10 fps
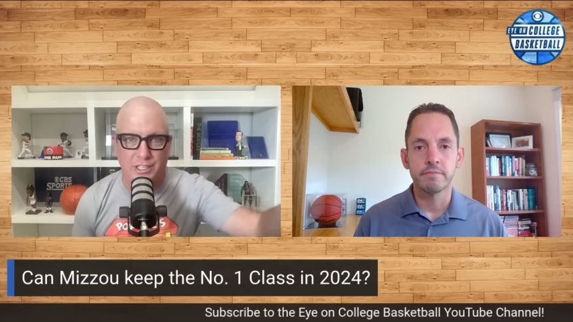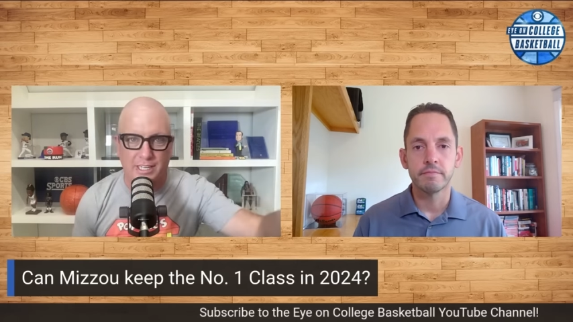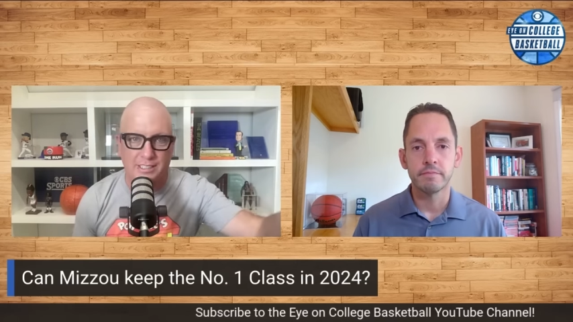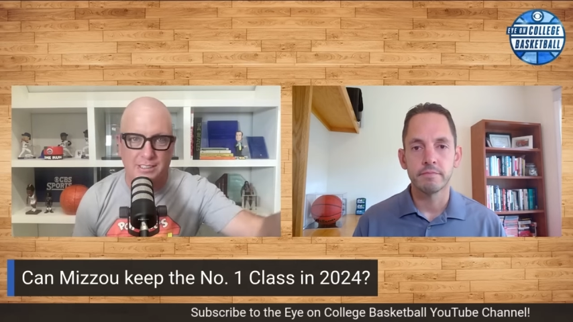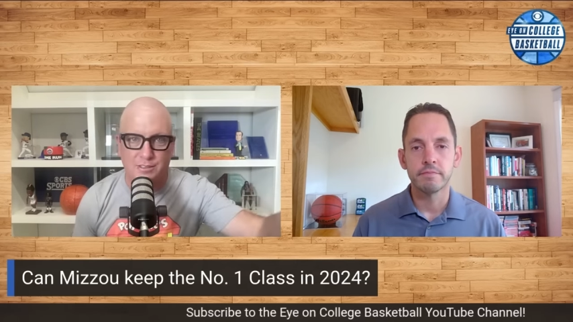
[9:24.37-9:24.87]

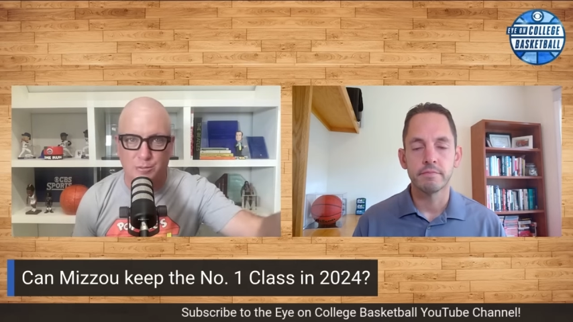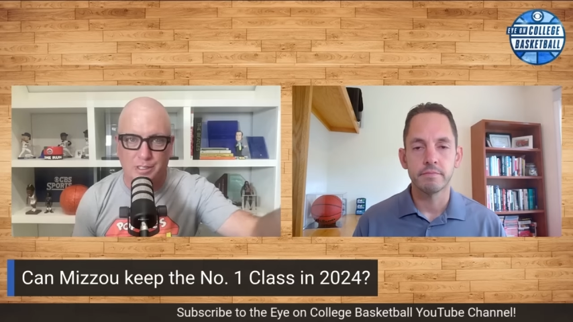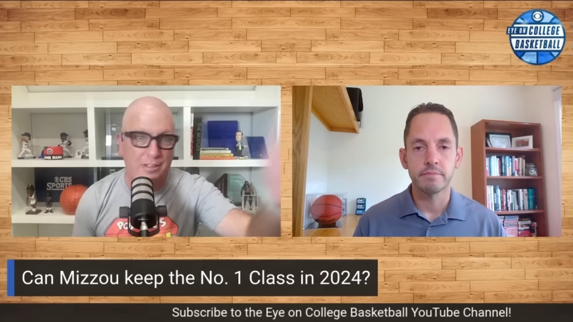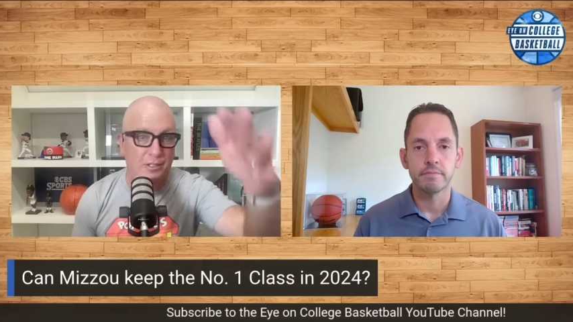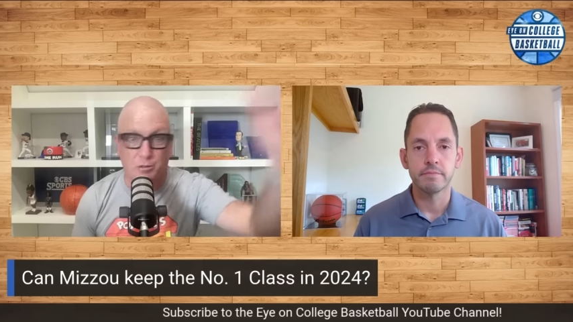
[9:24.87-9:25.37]
Speaker 1: chance
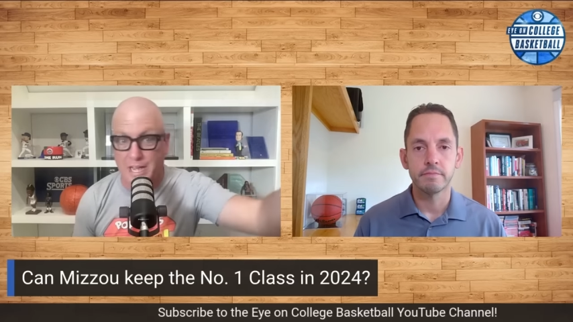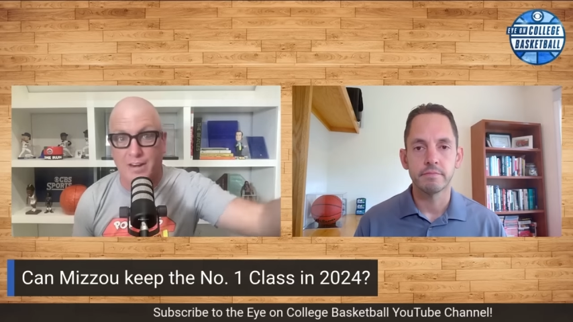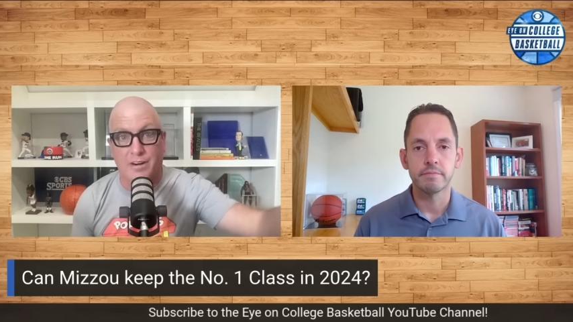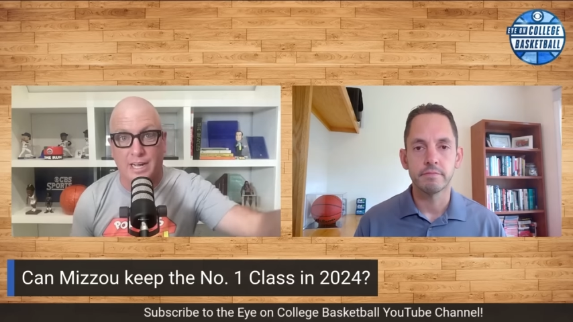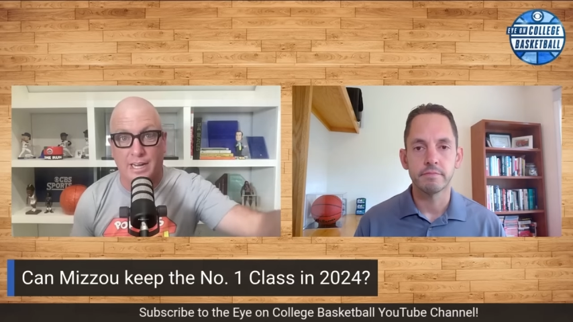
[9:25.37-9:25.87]
whether they do that
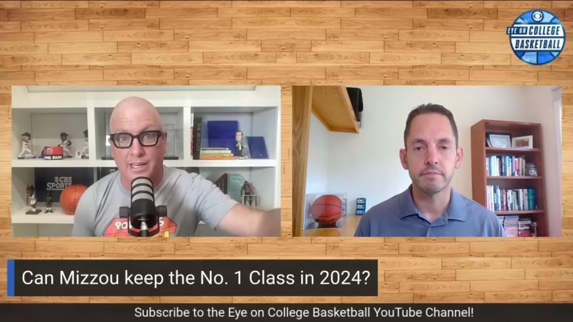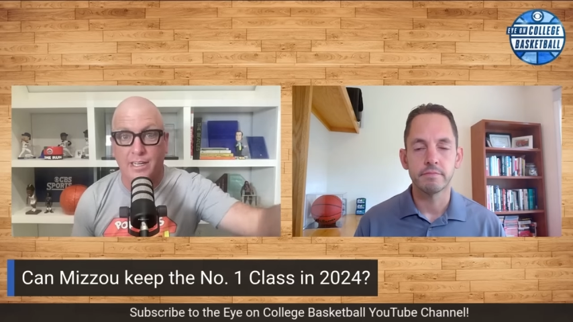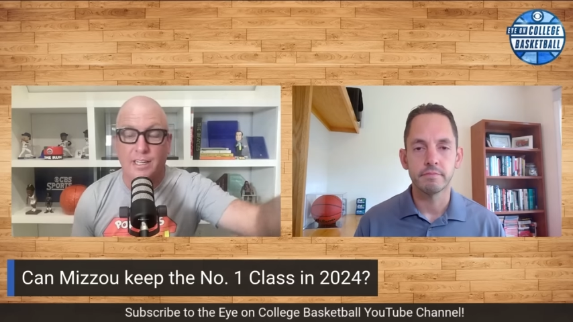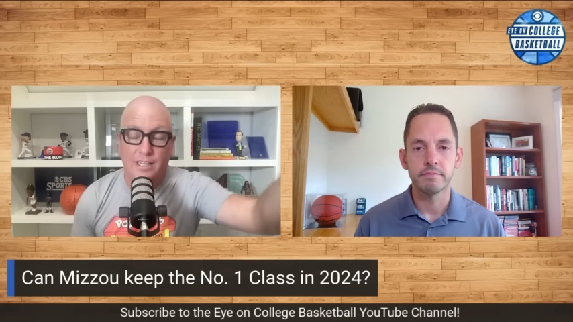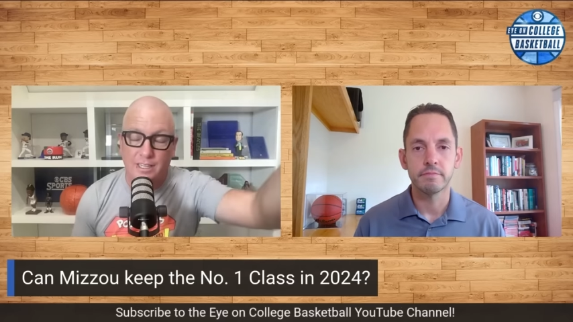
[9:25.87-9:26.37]
or not,
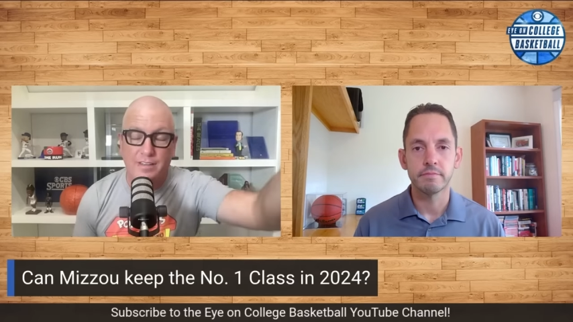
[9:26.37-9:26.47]
eh,